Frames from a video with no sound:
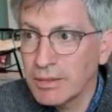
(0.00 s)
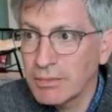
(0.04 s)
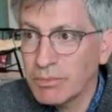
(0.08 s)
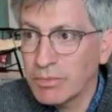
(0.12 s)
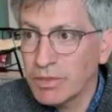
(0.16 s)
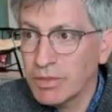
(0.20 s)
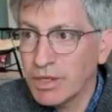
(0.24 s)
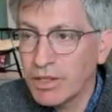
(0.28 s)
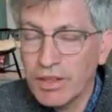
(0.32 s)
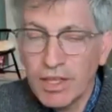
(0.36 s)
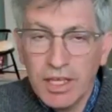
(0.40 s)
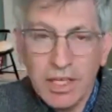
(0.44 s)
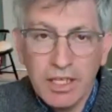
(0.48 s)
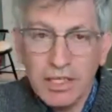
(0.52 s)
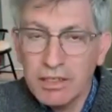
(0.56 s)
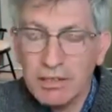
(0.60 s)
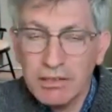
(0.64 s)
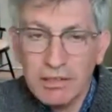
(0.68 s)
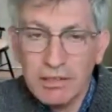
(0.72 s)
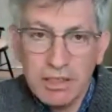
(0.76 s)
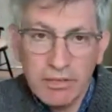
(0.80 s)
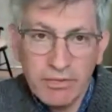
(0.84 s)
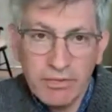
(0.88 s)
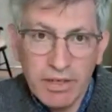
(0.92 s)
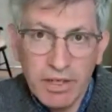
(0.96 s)
breathe in
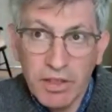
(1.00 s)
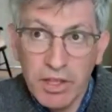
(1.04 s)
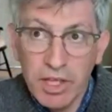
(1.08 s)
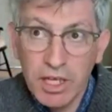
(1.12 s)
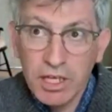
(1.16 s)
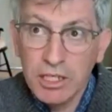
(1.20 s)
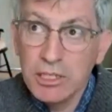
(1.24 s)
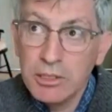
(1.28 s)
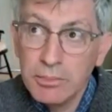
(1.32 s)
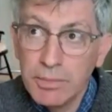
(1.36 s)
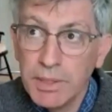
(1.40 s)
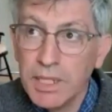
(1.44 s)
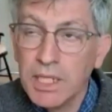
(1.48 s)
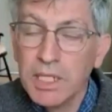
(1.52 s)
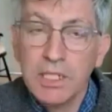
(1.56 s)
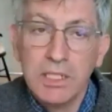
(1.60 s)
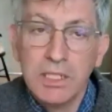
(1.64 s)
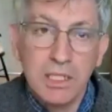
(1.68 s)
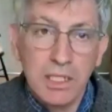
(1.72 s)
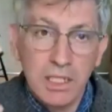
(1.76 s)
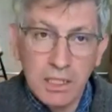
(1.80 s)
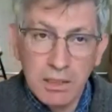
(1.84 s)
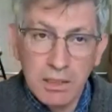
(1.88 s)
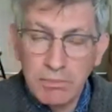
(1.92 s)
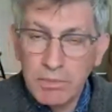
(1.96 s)
living things
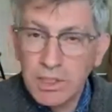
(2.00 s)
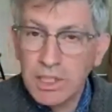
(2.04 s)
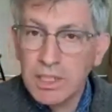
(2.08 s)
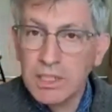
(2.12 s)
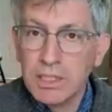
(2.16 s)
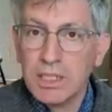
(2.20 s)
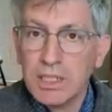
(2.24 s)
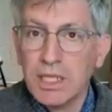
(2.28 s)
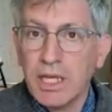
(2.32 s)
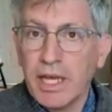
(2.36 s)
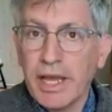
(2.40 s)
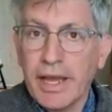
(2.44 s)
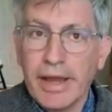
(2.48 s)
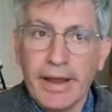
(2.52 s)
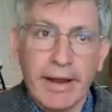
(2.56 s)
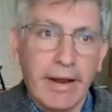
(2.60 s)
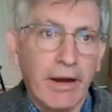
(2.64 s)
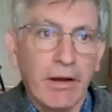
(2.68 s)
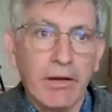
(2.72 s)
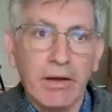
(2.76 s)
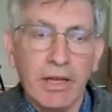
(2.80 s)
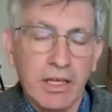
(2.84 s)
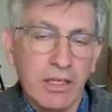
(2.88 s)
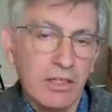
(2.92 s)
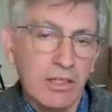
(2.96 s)
because the
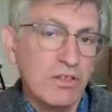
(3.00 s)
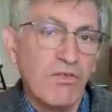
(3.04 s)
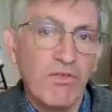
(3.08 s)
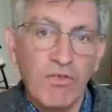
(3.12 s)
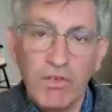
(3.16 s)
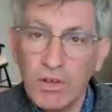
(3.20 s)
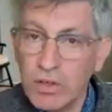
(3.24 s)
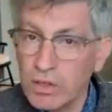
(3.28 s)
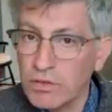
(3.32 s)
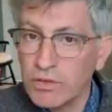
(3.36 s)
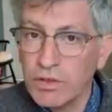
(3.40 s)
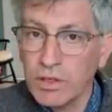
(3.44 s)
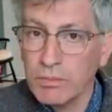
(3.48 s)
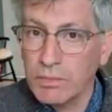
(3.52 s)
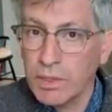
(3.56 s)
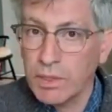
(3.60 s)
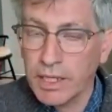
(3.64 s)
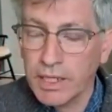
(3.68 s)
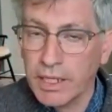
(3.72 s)
air is full of them,